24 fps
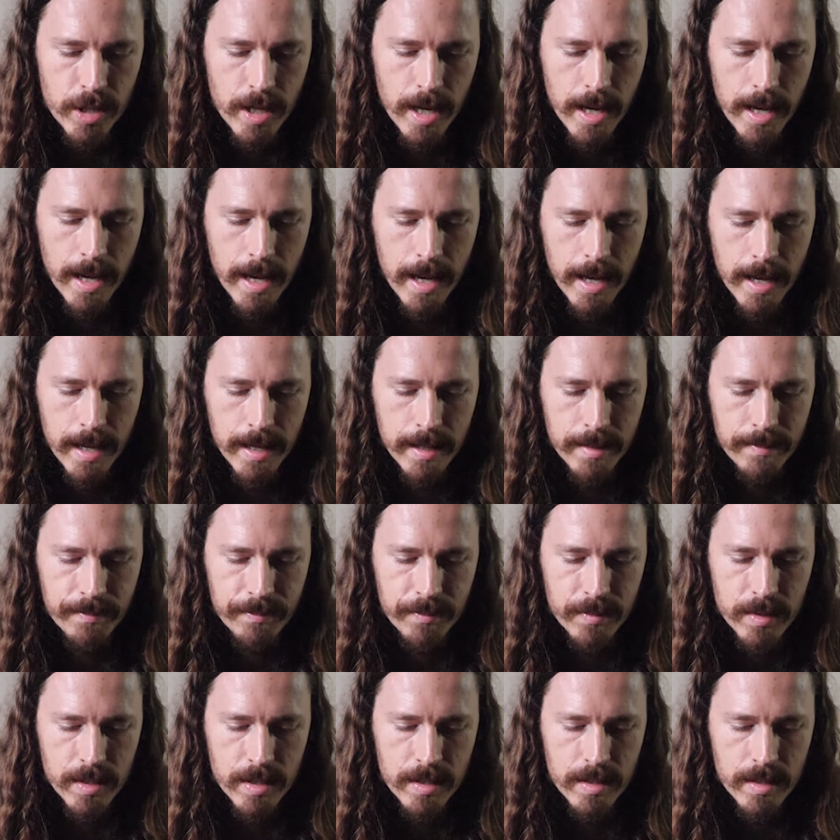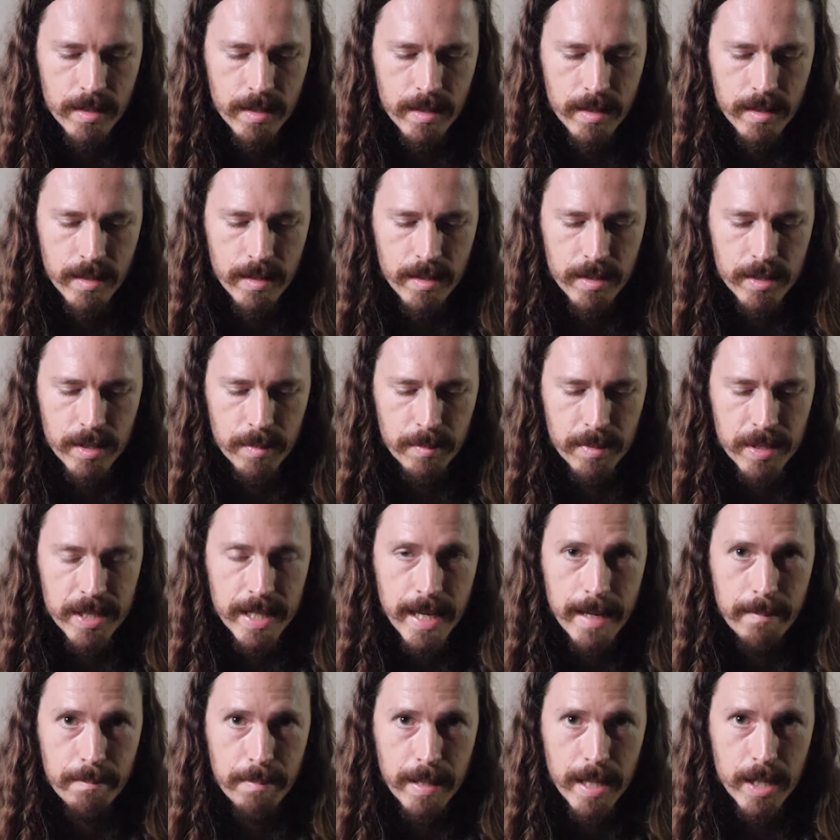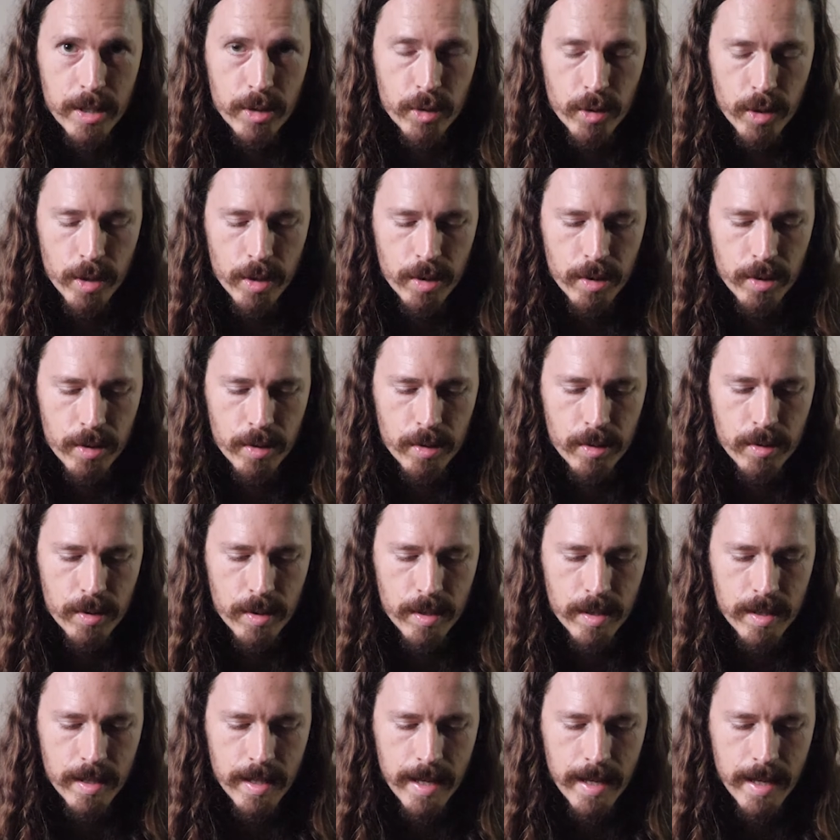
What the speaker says: some San Pedro,